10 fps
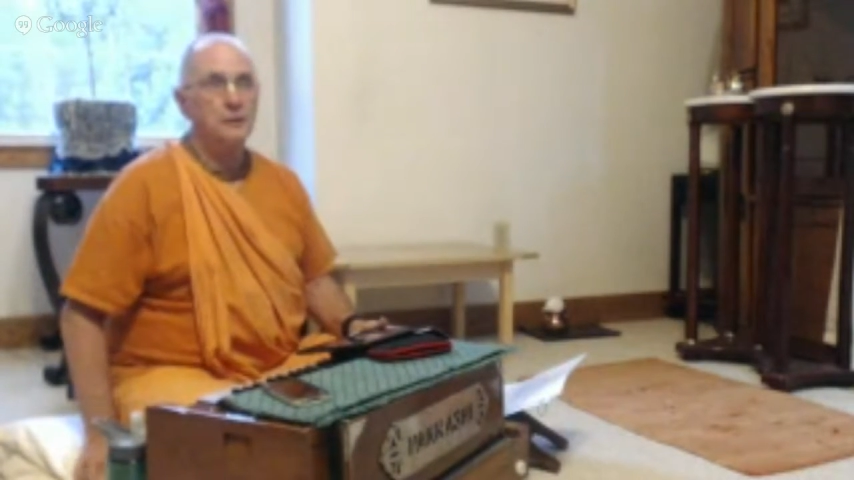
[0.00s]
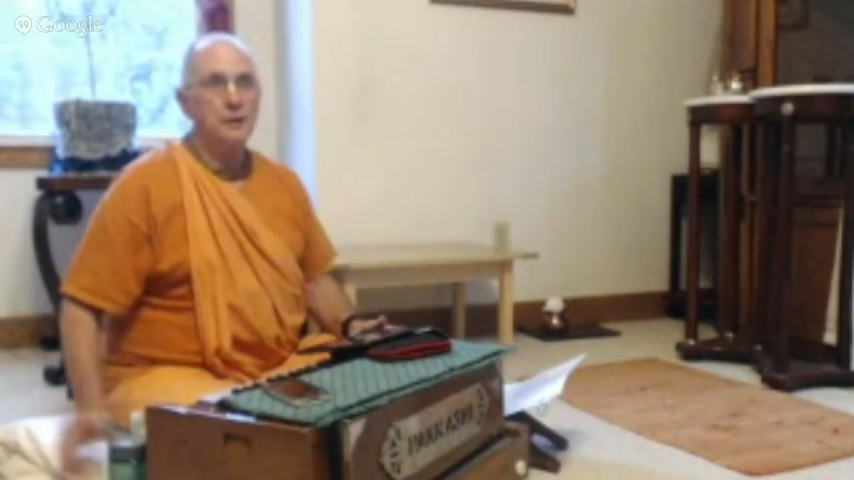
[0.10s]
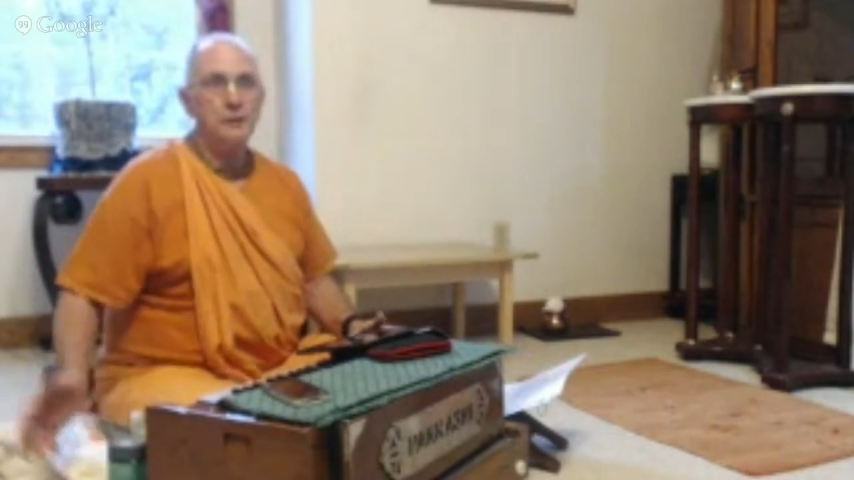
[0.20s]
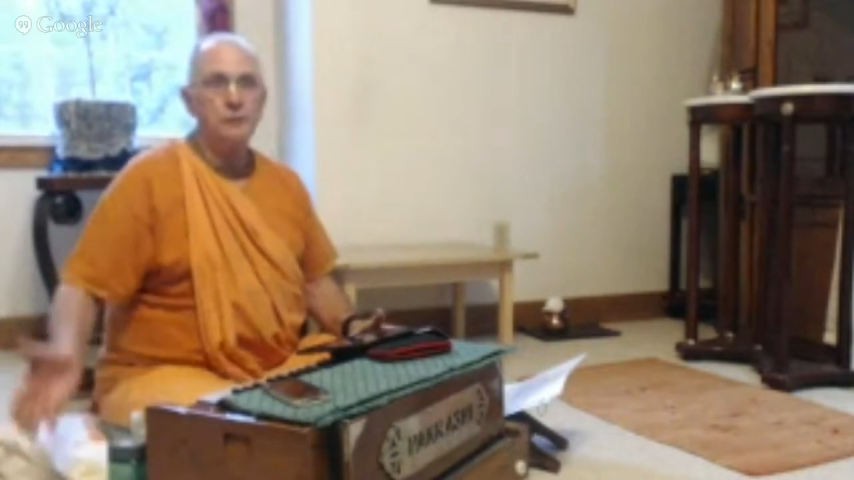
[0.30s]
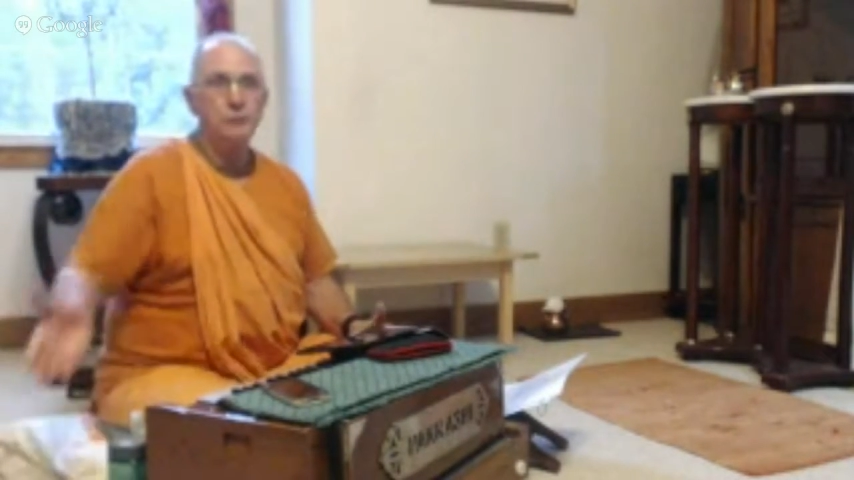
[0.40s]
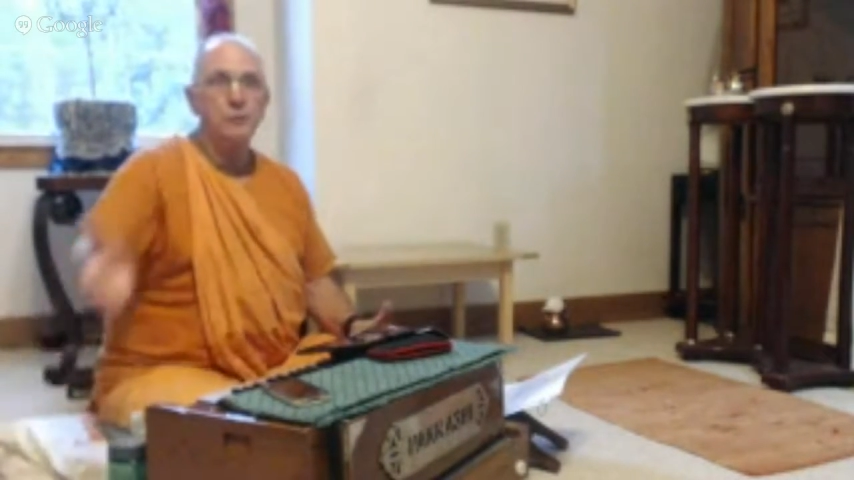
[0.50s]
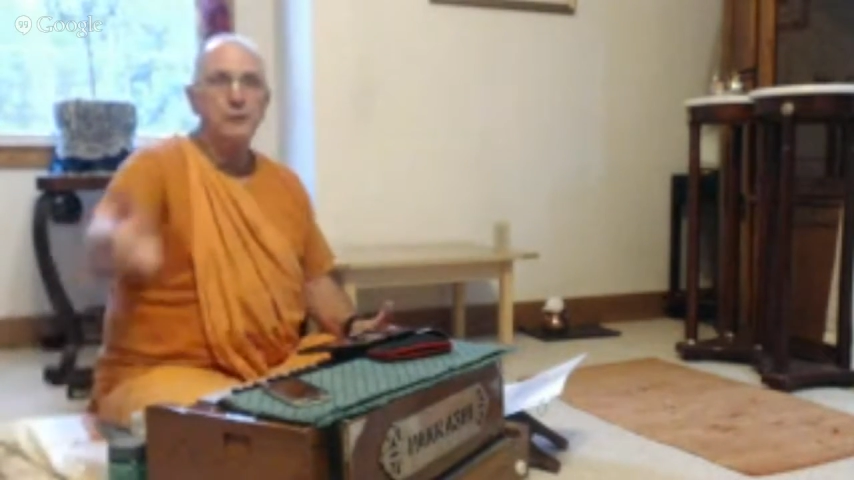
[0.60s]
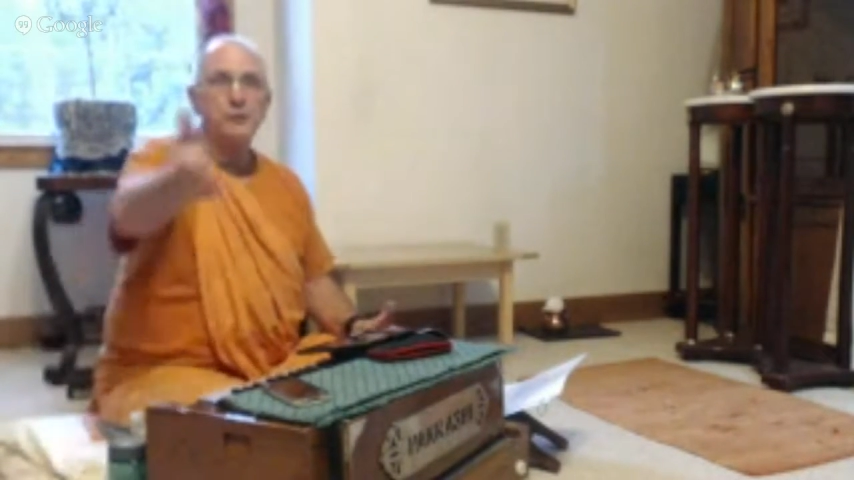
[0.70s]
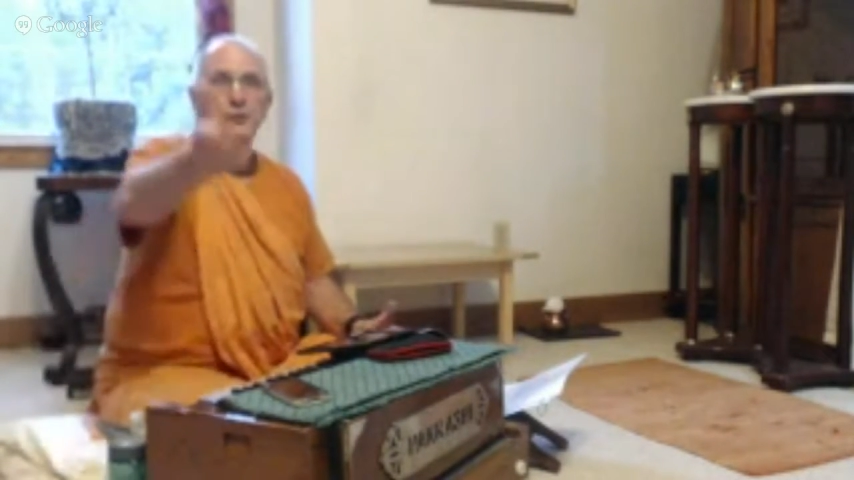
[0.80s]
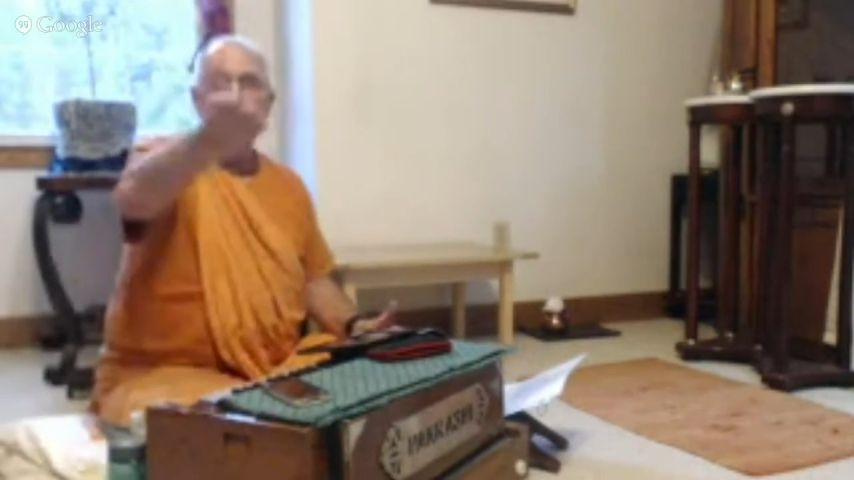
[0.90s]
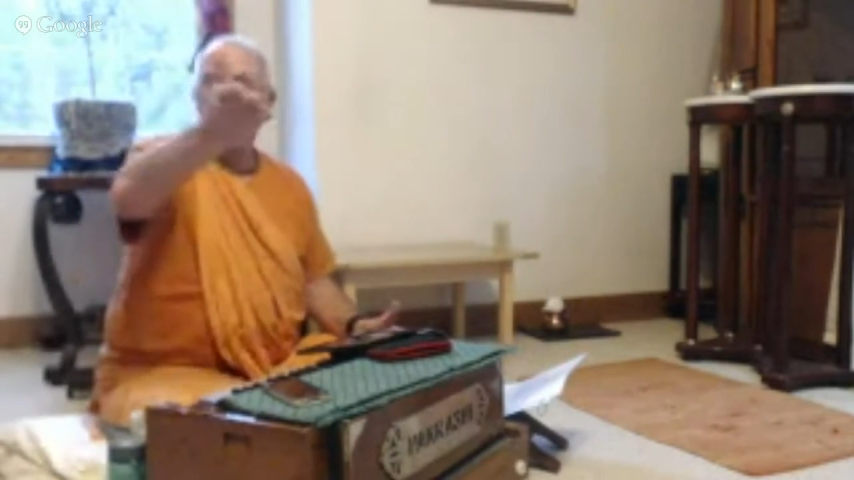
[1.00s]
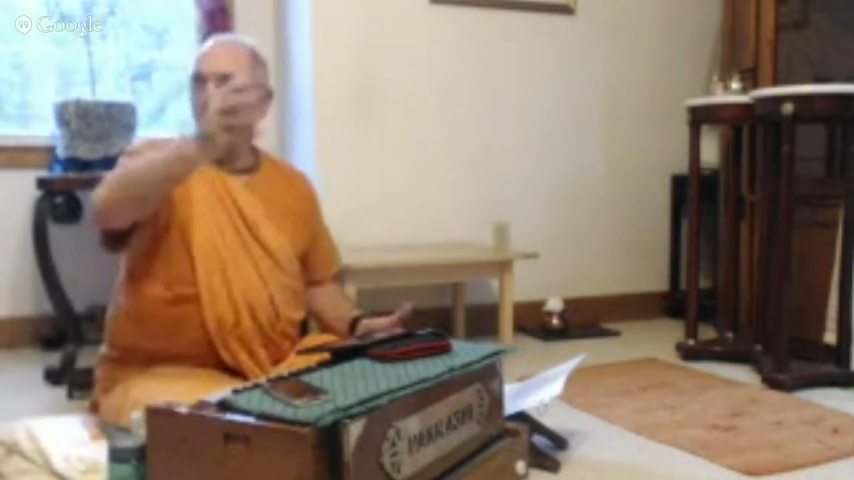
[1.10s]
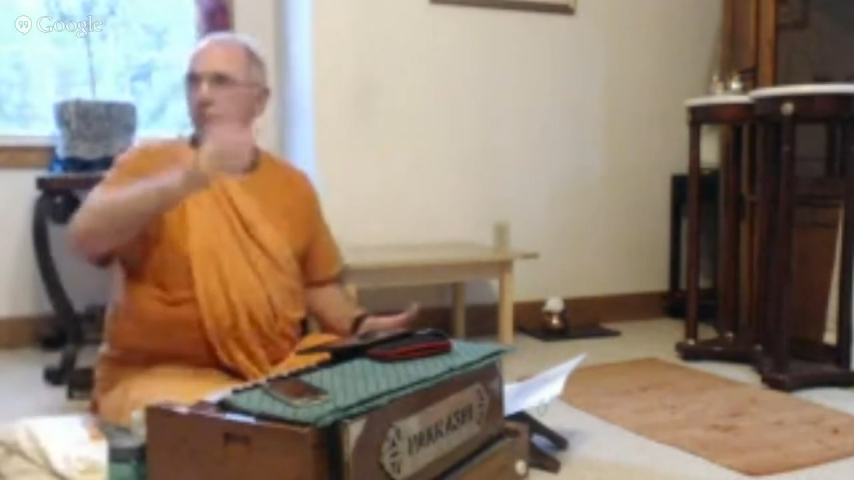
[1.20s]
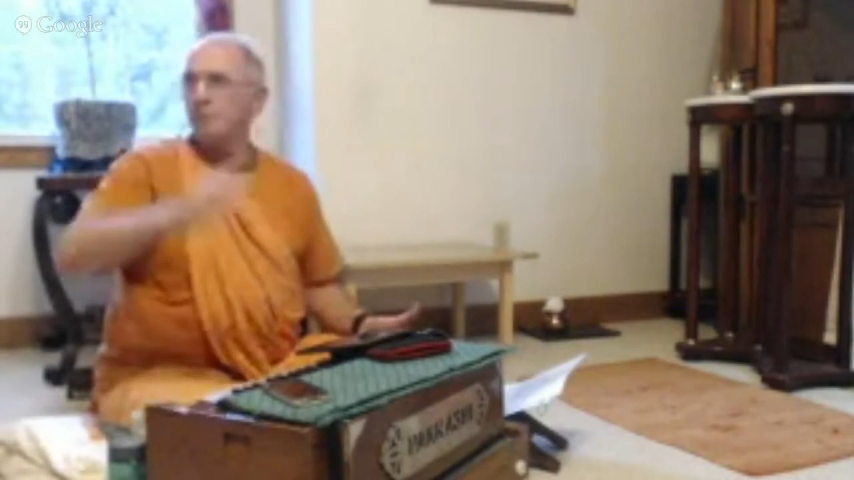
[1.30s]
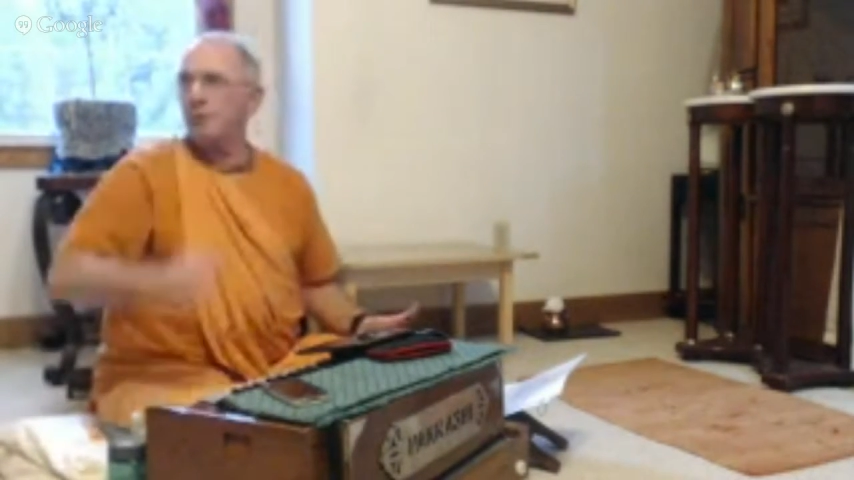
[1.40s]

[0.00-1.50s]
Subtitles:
He drew his chariot in